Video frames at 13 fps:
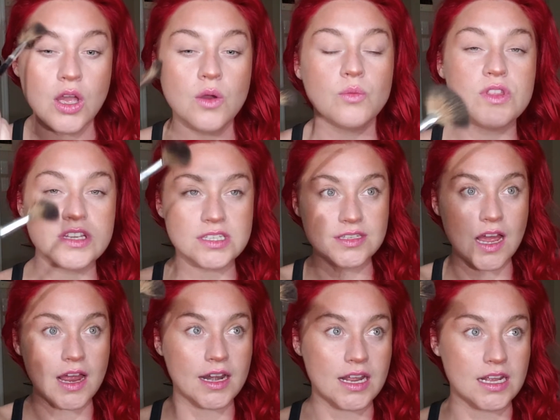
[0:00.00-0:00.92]
where the
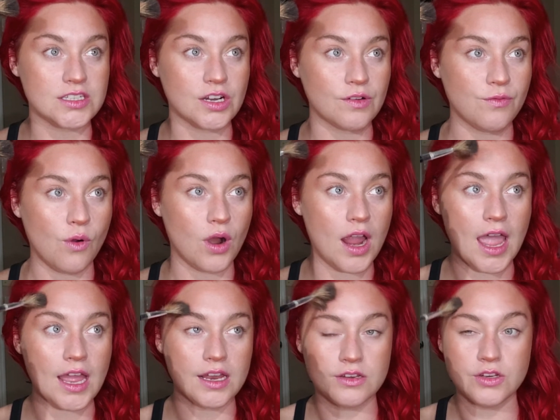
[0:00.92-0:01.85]
sun hits our
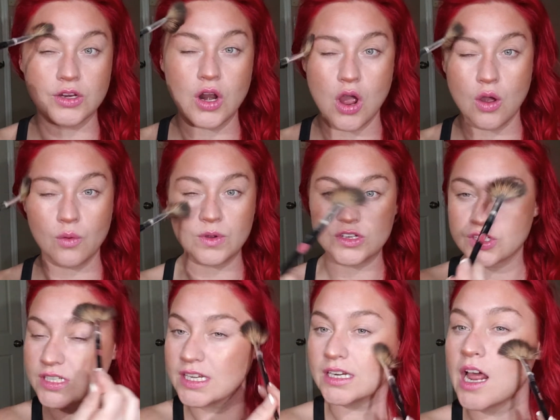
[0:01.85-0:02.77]
forehead, you know, and we
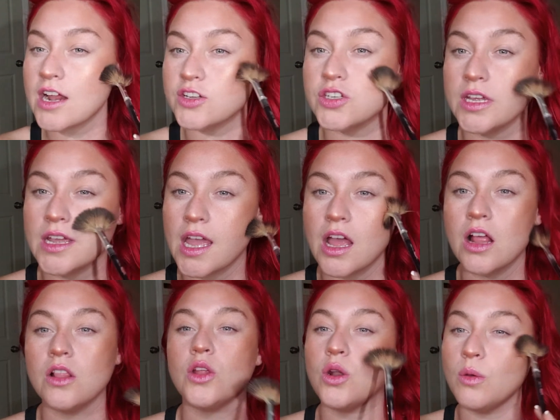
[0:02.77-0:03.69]
just like naturally get
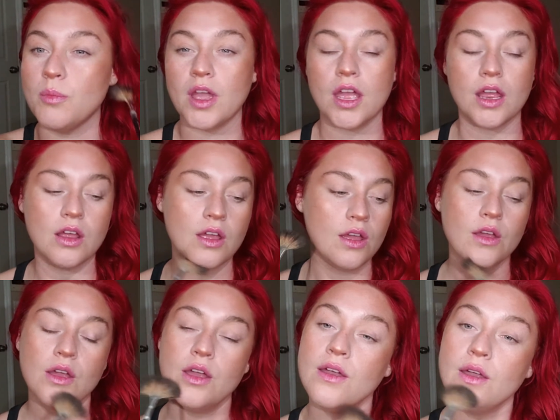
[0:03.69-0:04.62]
a little bit
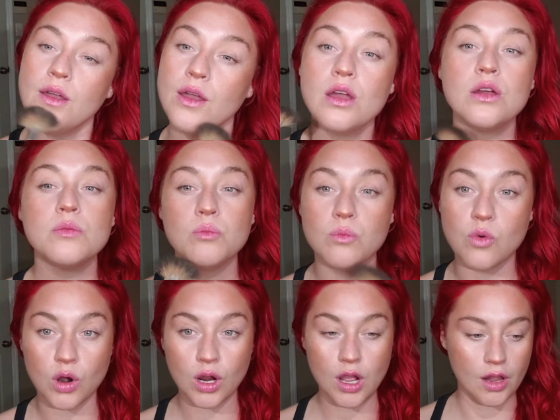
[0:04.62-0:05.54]

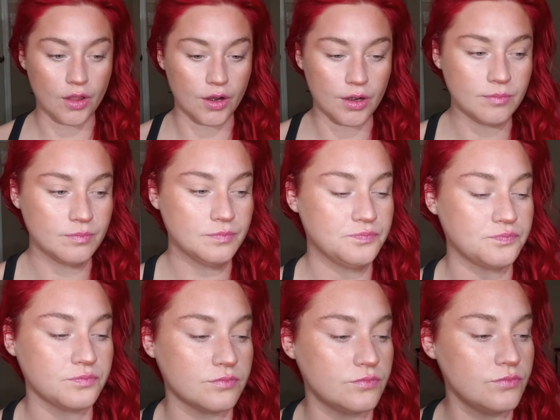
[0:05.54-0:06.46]
more color.
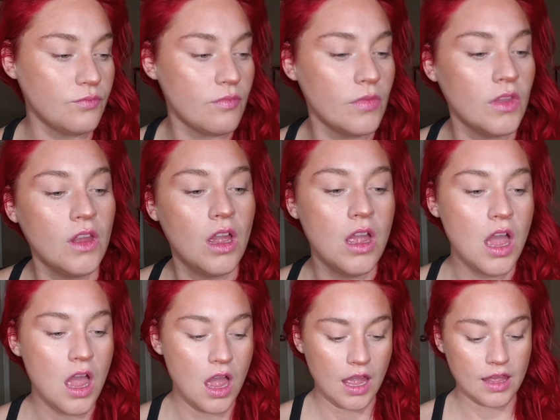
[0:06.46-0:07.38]

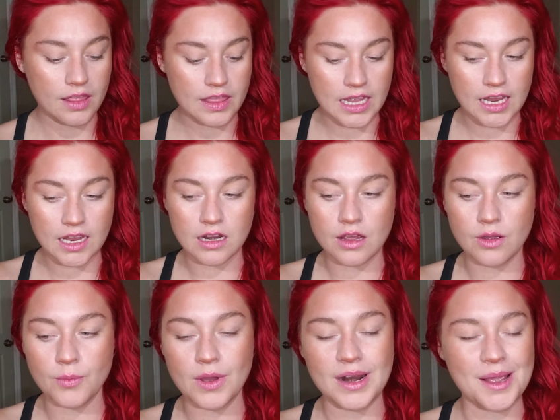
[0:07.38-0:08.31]
And then
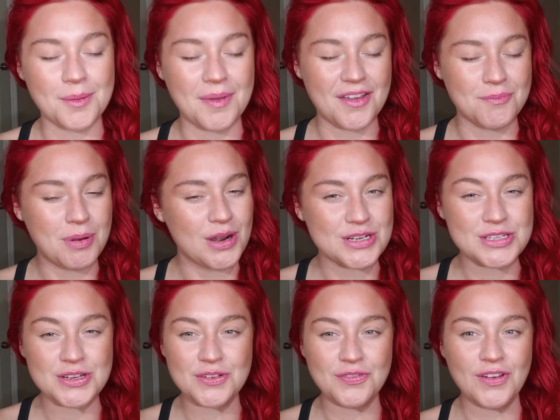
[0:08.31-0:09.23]
one of
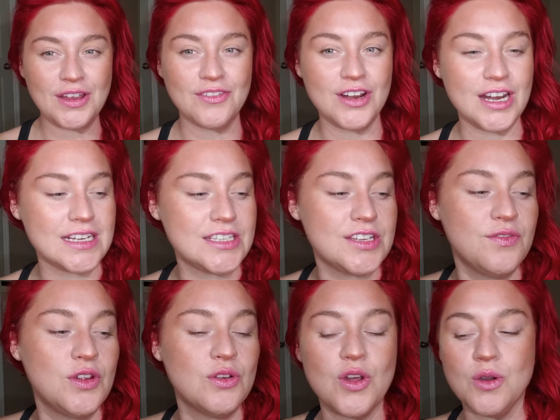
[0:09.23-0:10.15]
personal favorites, if
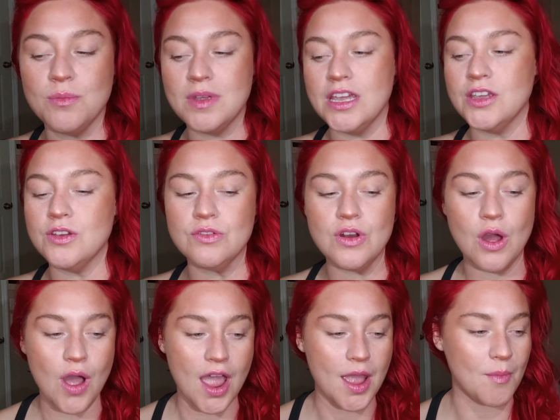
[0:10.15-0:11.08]
you know me, you know
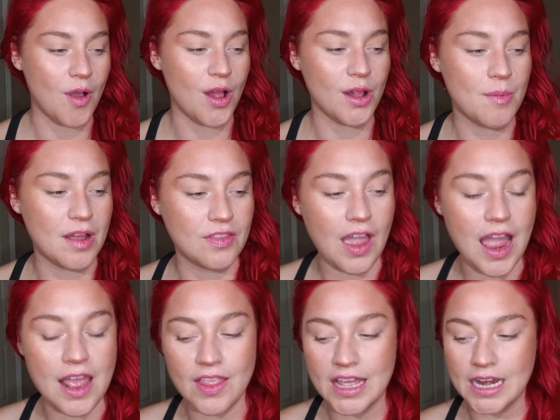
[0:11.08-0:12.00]
I am all about the
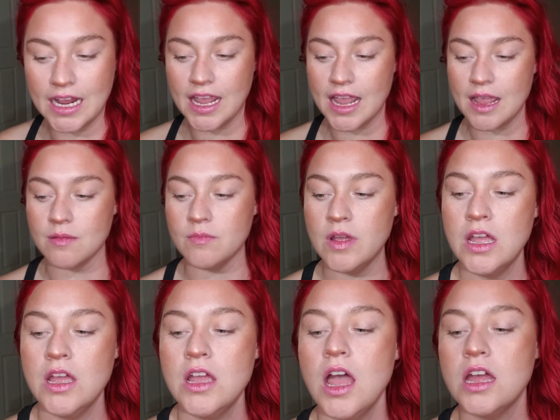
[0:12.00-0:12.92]
highlighting game.
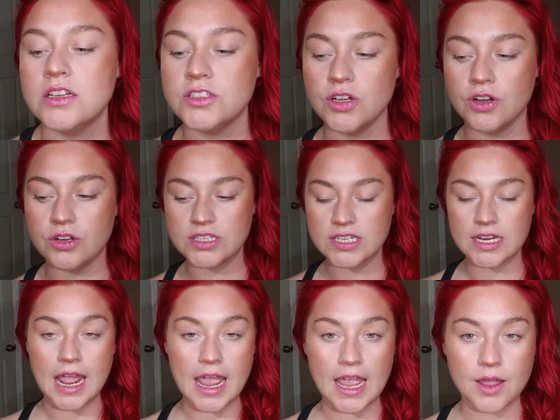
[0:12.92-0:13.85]
So
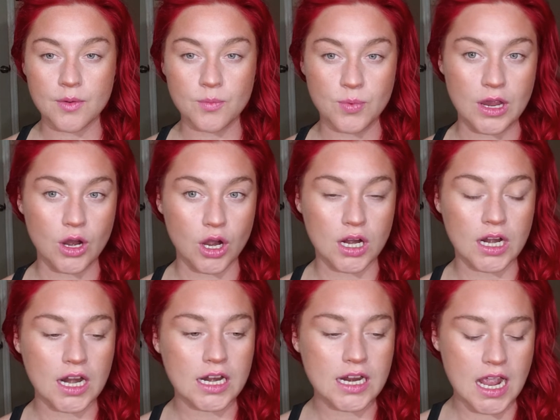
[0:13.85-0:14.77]
today we are
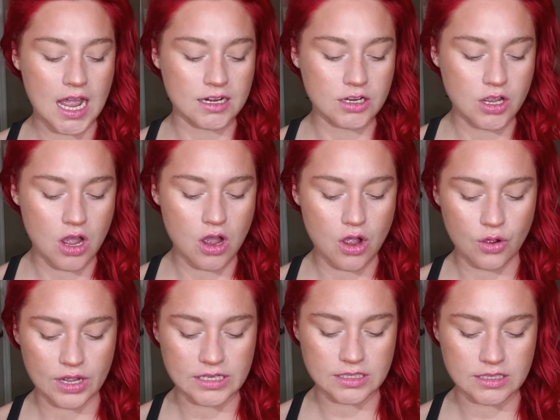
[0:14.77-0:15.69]
gonna kind of
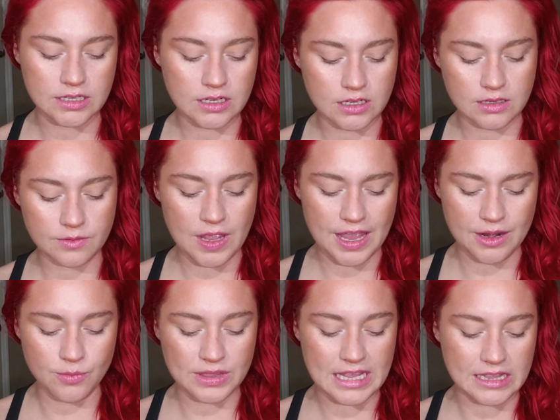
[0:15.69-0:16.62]
go
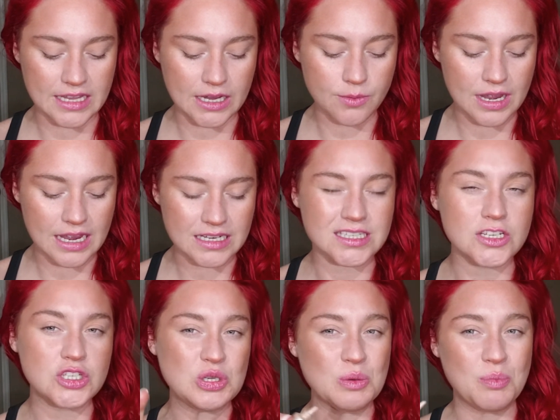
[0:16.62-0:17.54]
in with the liquid. It's a
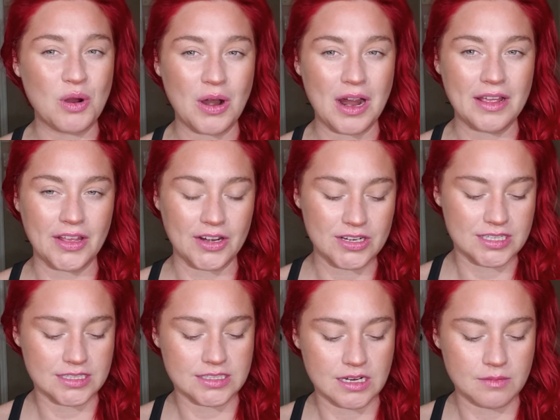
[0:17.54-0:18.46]
2-part highlighter
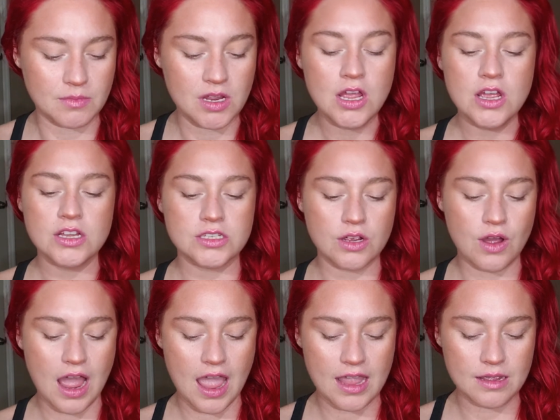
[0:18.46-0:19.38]
system. So
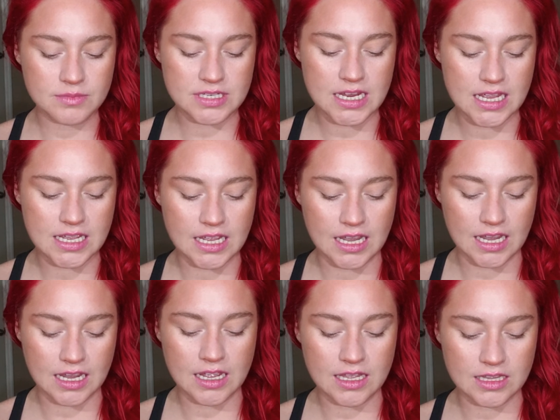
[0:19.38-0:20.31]
I am
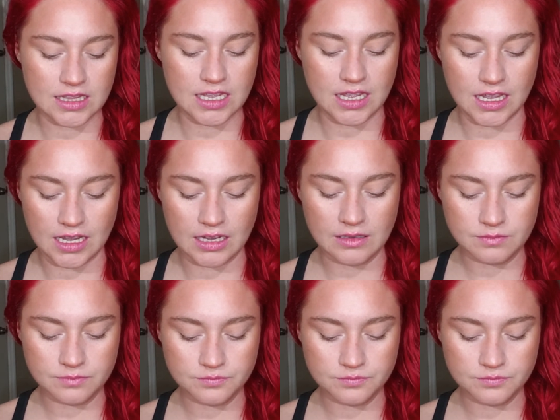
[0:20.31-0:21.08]
taking the